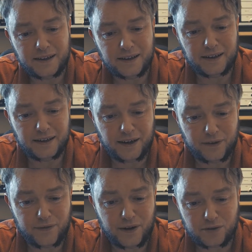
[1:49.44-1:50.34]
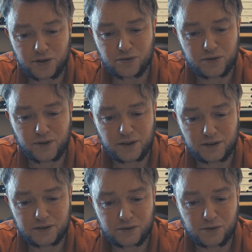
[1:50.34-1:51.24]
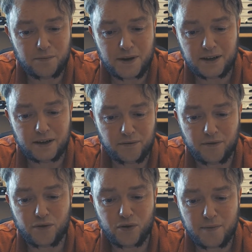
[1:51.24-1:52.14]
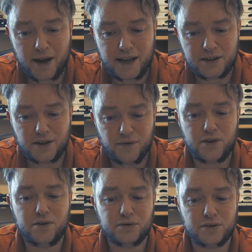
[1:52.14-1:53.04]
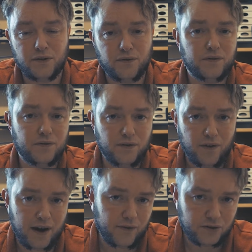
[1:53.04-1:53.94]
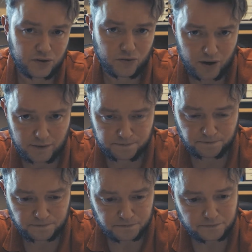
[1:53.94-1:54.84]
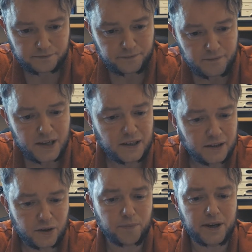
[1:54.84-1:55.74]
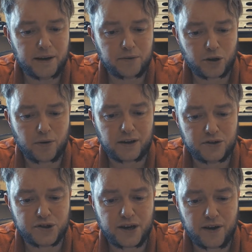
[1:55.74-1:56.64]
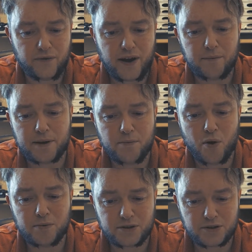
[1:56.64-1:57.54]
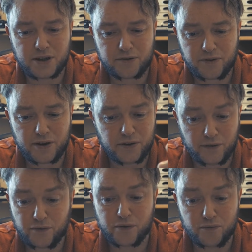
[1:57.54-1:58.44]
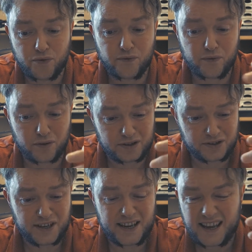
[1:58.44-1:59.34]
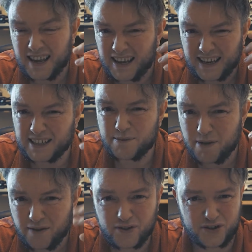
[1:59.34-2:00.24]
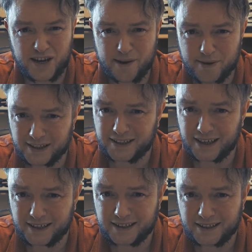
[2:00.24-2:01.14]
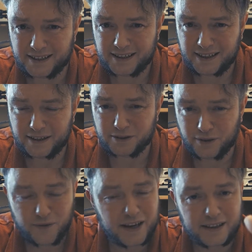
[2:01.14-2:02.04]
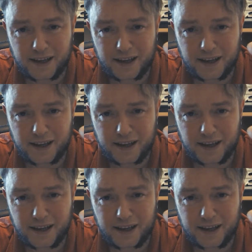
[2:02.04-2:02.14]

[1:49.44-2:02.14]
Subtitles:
I found it useful to immediately review my HD videos on a 55-inch screen. Not being able to quickly share family moments, etc. in your front room for all to see is a bit of a shame, I think. The fact that